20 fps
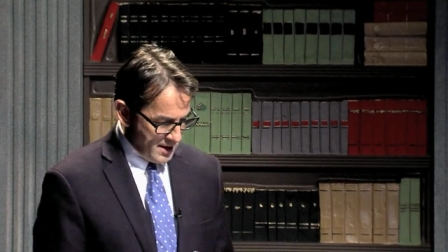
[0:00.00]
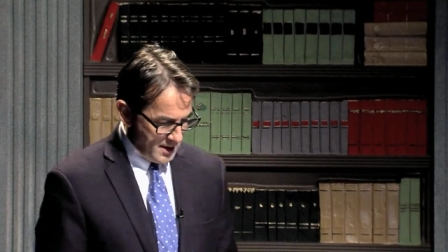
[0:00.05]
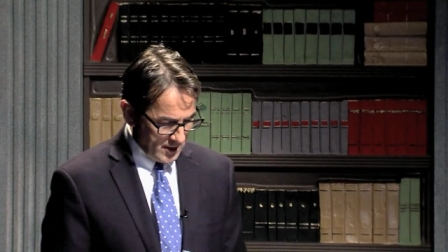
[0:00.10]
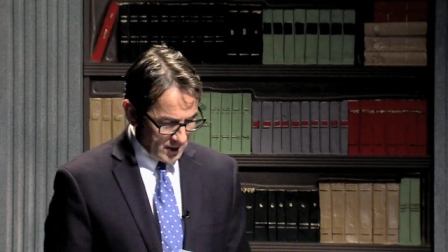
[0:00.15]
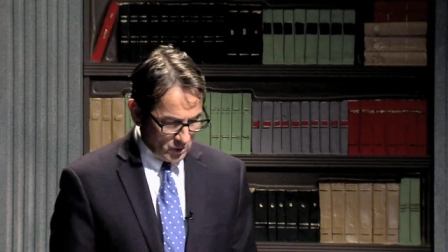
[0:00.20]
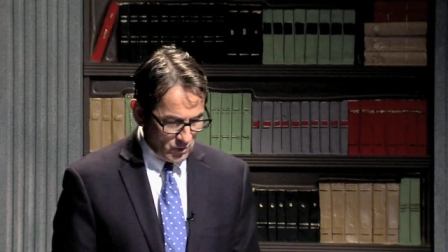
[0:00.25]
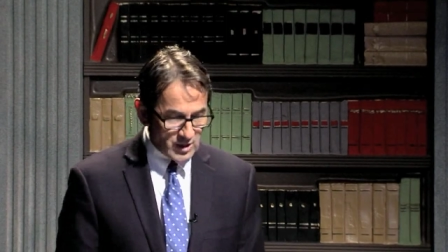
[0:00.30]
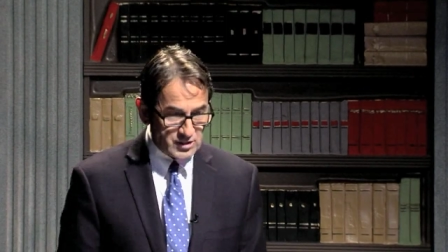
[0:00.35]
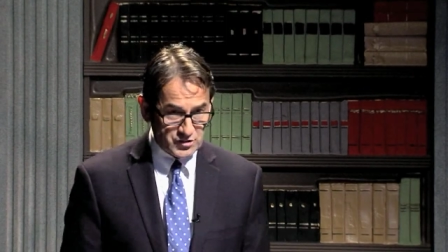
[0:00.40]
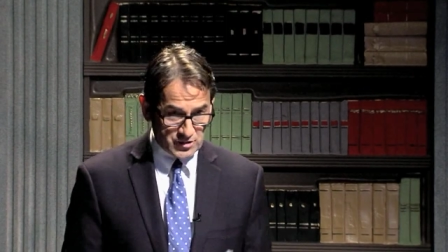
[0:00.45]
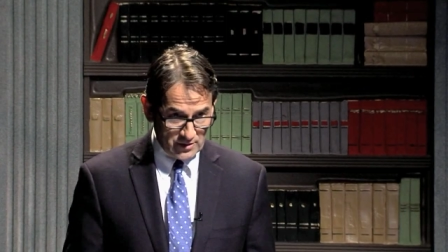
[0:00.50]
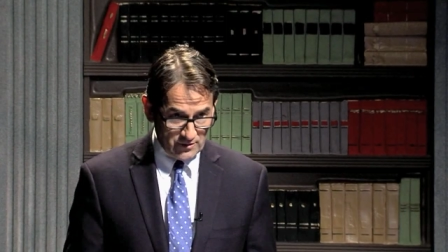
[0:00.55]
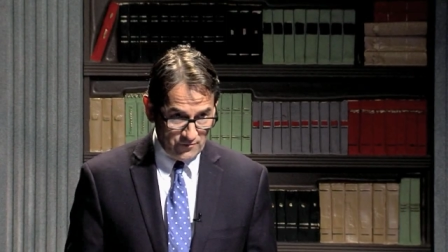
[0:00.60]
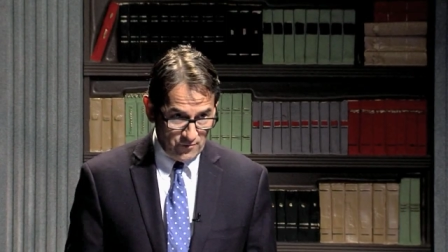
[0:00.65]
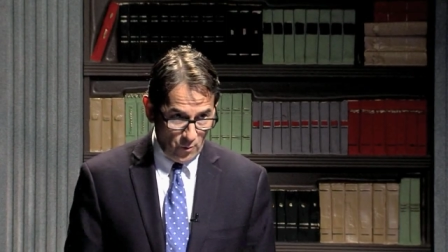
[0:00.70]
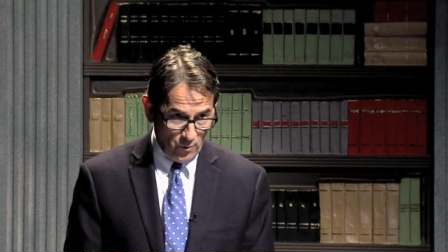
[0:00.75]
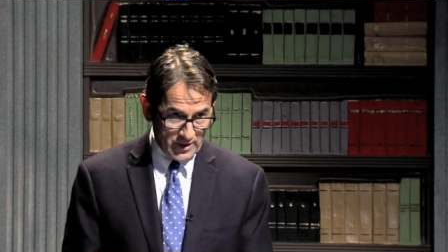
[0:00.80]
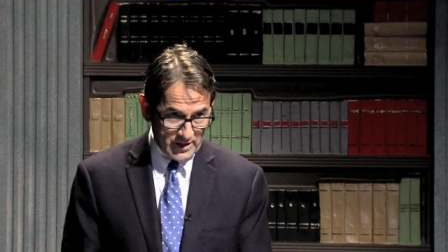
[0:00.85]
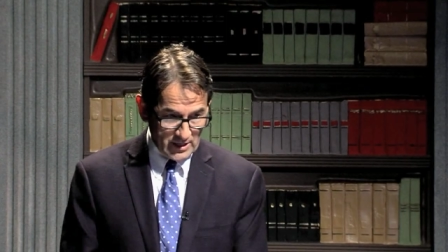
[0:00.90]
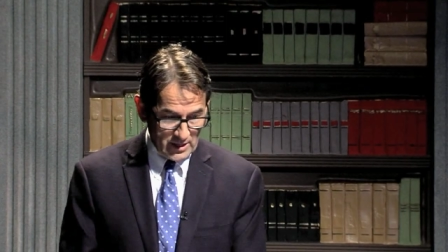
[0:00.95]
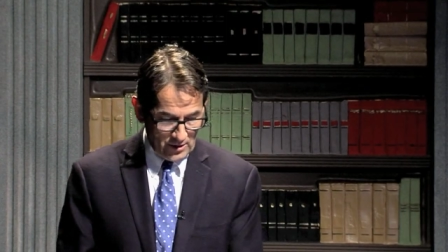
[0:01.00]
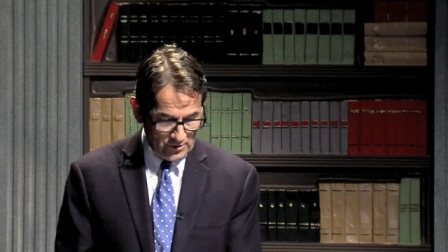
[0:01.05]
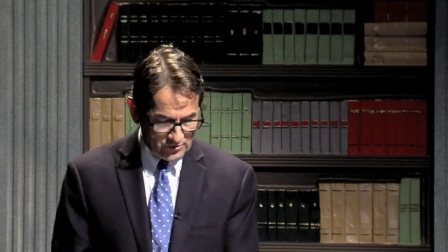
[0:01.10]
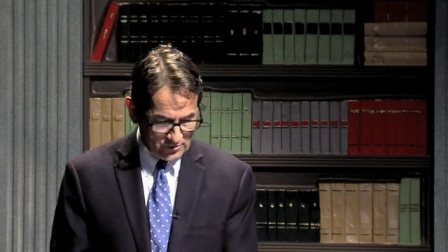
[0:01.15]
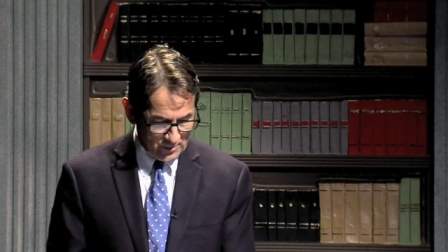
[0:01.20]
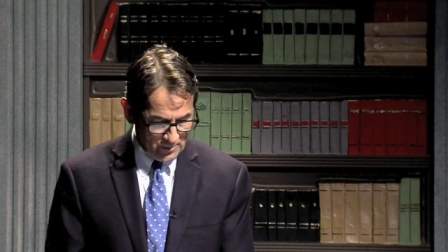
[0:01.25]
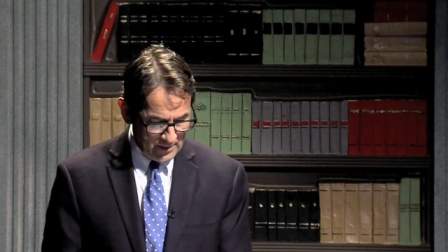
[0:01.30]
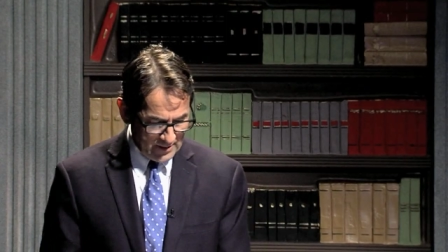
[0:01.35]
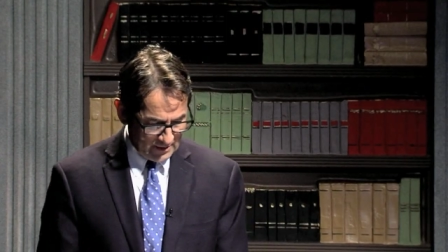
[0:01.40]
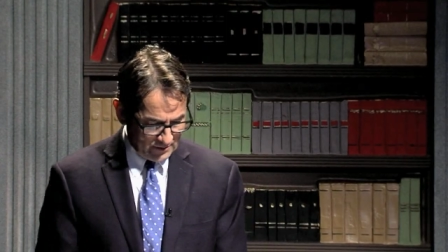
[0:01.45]
Question 40 goes to
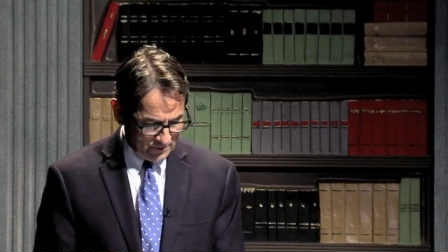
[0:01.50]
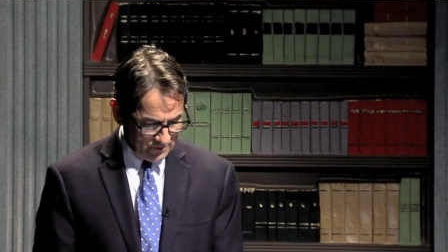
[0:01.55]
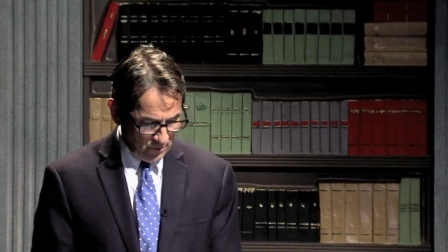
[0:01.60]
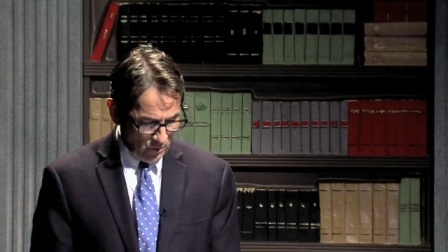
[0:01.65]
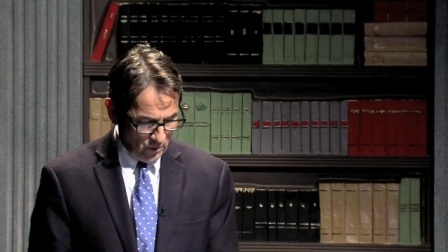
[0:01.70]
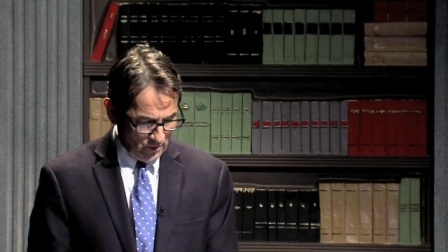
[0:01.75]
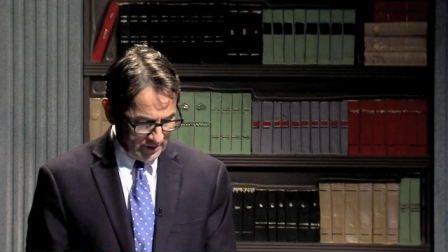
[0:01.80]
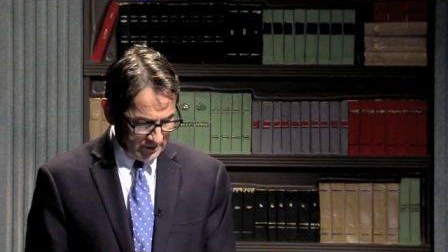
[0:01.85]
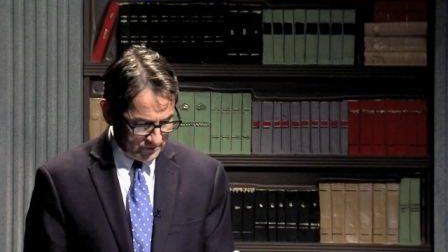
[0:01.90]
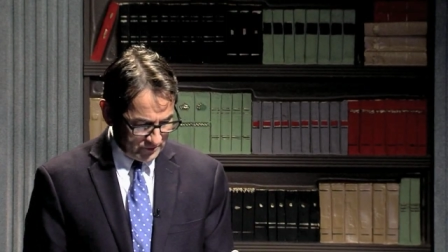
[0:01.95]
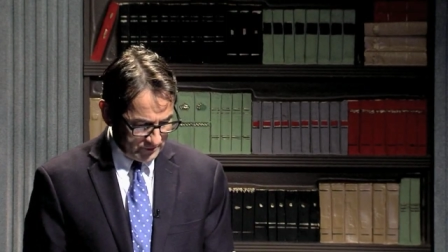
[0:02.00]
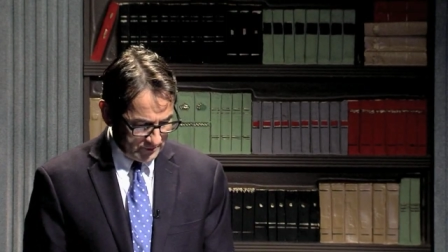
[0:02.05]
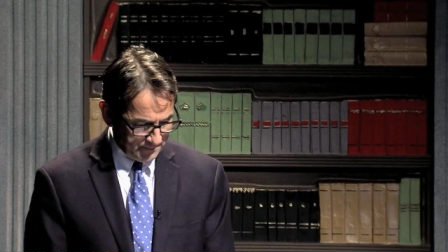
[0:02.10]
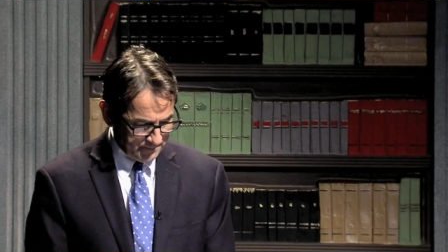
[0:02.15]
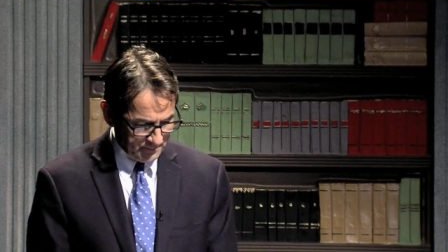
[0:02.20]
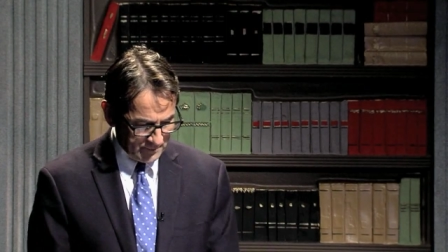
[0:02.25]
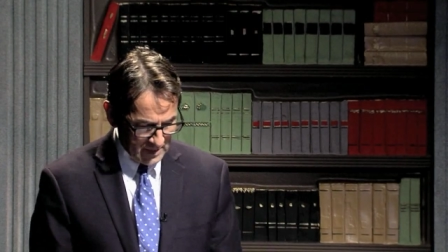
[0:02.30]
Binks Forest.